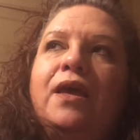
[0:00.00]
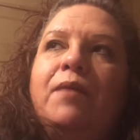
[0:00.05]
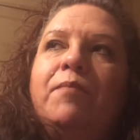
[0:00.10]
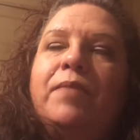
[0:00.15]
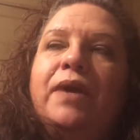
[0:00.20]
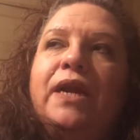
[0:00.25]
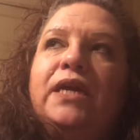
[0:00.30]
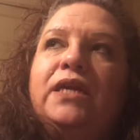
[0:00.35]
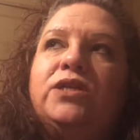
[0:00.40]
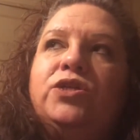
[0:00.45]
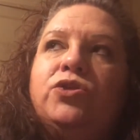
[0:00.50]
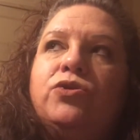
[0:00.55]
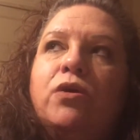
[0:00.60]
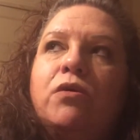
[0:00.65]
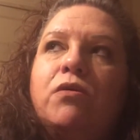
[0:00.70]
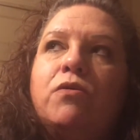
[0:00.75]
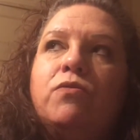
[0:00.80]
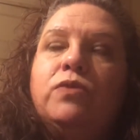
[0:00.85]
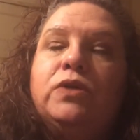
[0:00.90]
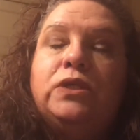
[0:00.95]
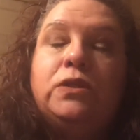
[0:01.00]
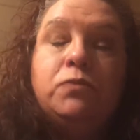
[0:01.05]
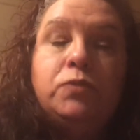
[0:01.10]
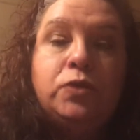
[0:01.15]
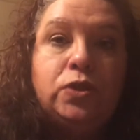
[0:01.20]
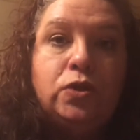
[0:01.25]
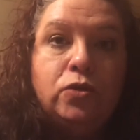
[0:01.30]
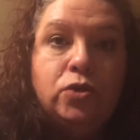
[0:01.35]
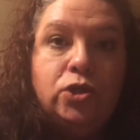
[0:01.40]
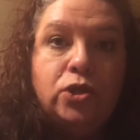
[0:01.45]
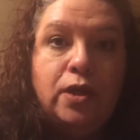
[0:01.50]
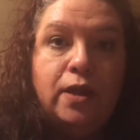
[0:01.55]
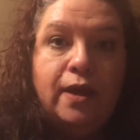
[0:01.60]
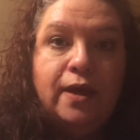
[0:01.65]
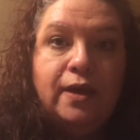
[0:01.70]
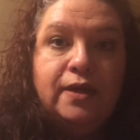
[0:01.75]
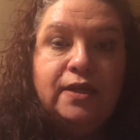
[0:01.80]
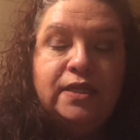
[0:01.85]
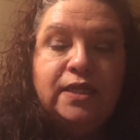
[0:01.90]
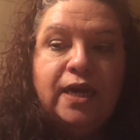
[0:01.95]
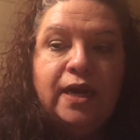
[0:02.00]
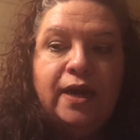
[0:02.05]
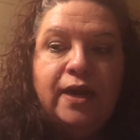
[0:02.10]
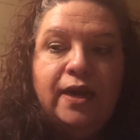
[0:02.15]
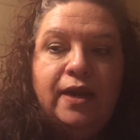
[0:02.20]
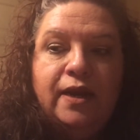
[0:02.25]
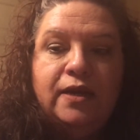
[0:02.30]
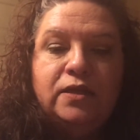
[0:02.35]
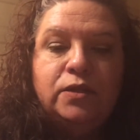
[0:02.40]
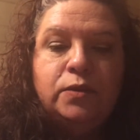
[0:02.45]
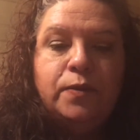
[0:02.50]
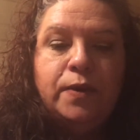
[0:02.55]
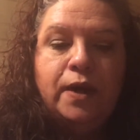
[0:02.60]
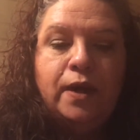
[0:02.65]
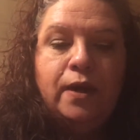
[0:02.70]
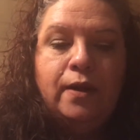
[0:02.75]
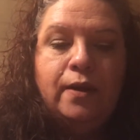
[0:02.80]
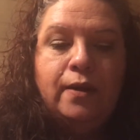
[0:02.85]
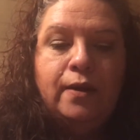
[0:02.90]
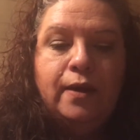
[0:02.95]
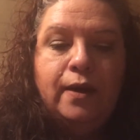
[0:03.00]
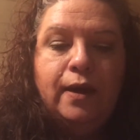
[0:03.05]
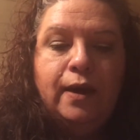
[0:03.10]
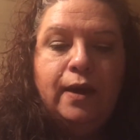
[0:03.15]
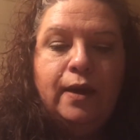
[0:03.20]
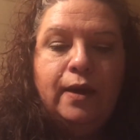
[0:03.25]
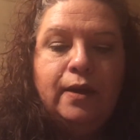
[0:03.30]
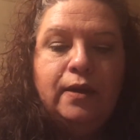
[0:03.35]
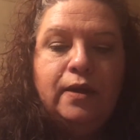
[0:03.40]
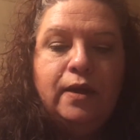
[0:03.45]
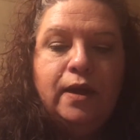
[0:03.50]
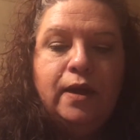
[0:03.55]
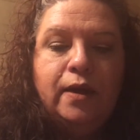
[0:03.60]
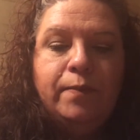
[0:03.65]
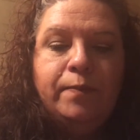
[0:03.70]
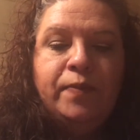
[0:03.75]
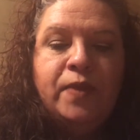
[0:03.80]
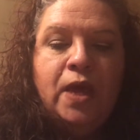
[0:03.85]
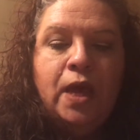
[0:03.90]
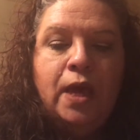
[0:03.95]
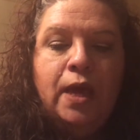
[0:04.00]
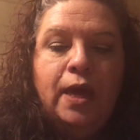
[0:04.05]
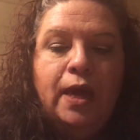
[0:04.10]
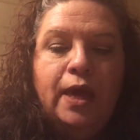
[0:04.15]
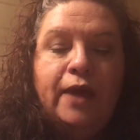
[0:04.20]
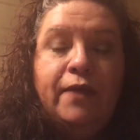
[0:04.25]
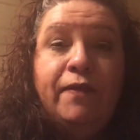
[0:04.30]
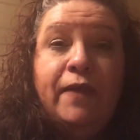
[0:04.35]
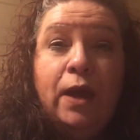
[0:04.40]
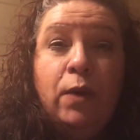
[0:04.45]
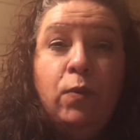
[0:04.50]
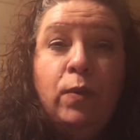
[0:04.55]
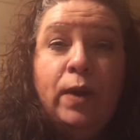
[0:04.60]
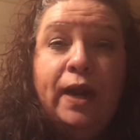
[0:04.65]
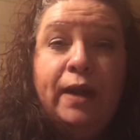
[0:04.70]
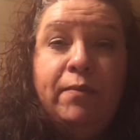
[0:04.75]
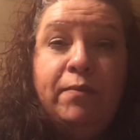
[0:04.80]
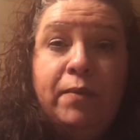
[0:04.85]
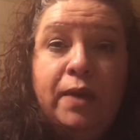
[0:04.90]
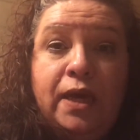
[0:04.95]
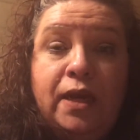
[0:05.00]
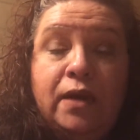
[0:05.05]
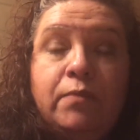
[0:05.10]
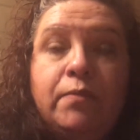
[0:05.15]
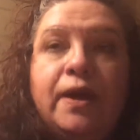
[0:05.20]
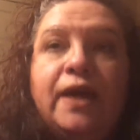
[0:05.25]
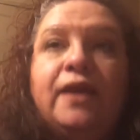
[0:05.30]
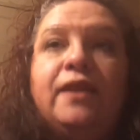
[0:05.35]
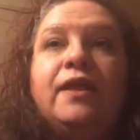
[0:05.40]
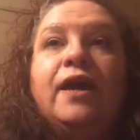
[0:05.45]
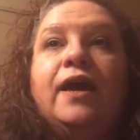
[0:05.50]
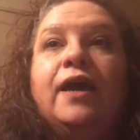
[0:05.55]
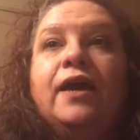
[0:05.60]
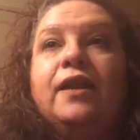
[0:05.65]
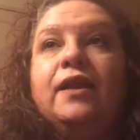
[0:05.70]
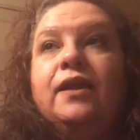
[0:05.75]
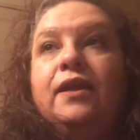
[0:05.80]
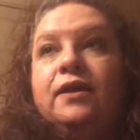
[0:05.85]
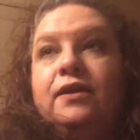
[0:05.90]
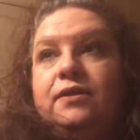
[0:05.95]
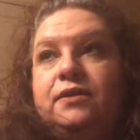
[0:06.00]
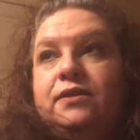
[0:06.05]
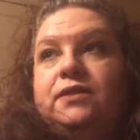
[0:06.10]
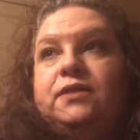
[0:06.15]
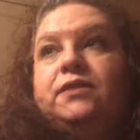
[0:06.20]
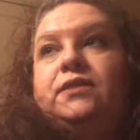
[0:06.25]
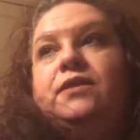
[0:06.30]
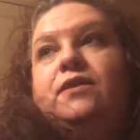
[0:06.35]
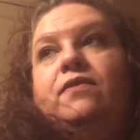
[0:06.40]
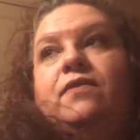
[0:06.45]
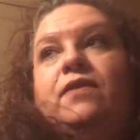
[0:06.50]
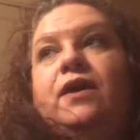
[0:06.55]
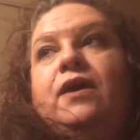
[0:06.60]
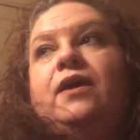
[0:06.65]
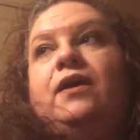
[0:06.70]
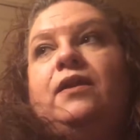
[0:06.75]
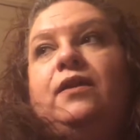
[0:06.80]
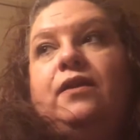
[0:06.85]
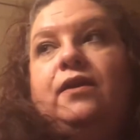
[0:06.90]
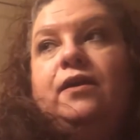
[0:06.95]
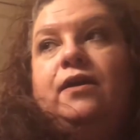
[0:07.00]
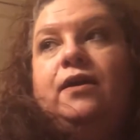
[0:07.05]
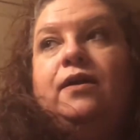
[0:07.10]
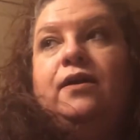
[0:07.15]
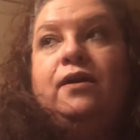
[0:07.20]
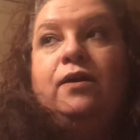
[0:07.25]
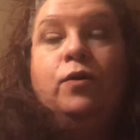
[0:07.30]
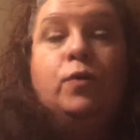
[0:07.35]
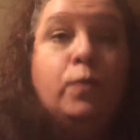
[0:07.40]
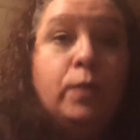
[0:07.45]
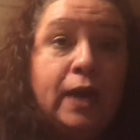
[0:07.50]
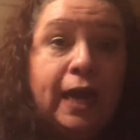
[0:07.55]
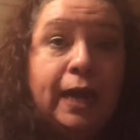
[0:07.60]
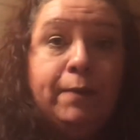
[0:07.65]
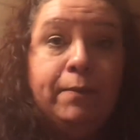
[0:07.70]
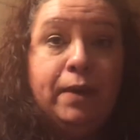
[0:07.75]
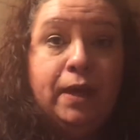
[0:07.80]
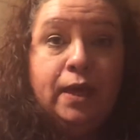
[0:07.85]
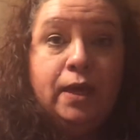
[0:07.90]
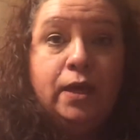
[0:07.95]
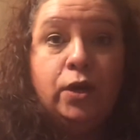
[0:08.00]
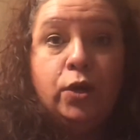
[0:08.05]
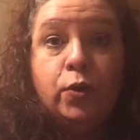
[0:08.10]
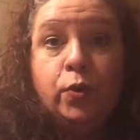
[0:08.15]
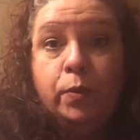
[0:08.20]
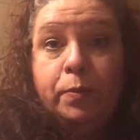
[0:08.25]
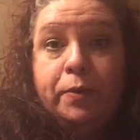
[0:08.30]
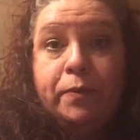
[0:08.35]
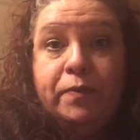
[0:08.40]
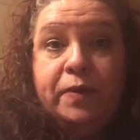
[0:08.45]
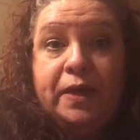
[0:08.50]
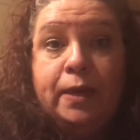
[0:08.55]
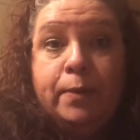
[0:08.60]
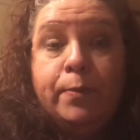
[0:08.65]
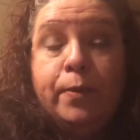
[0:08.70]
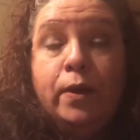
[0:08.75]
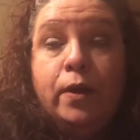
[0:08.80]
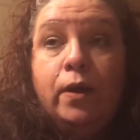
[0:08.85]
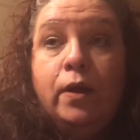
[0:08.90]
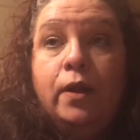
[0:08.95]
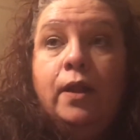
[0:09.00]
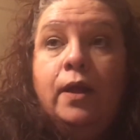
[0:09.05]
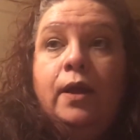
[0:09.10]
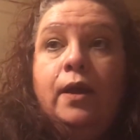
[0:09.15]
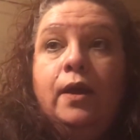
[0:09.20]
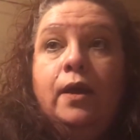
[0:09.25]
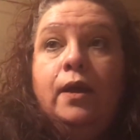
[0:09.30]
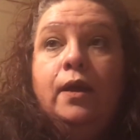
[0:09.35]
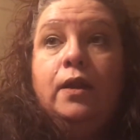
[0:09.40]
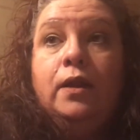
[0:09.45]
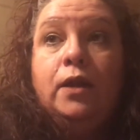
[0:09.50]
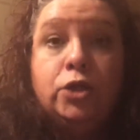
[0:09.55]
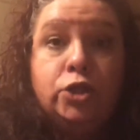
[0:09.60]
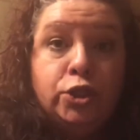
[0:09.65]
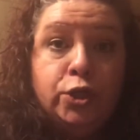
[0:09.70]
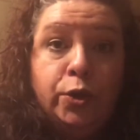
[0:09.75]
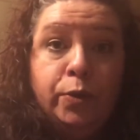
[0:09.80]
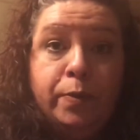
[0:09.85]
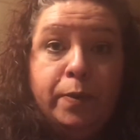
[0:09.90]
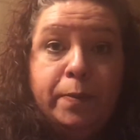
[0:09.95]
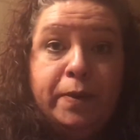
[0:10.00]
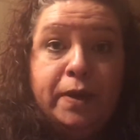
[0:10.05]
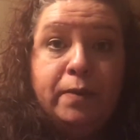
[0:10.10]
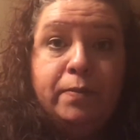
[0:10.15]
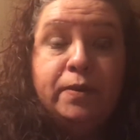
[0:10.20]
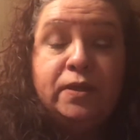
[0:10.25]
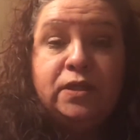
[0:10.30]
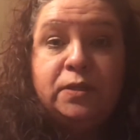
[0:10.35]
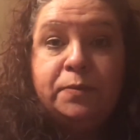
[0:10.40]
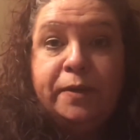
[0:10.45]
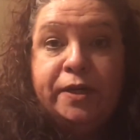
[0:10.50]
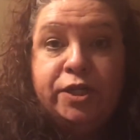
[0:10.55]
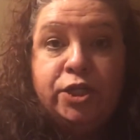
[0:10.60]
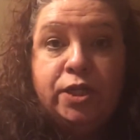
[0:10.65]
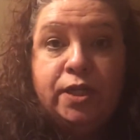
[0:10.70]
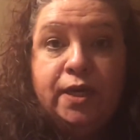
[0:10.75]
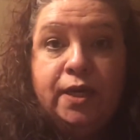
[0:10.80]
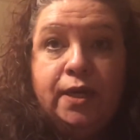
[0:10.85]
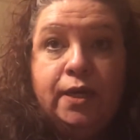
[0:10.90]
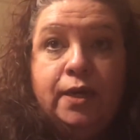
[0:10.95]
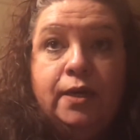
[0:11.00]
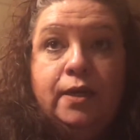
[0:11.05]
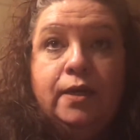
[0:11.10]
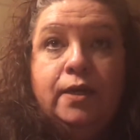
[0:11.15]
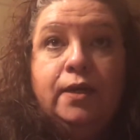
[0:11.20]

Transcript: But I struggle with some social anxiety as well. And in that, what I mean by that is that when I'm in a group of people, larger group of people especially,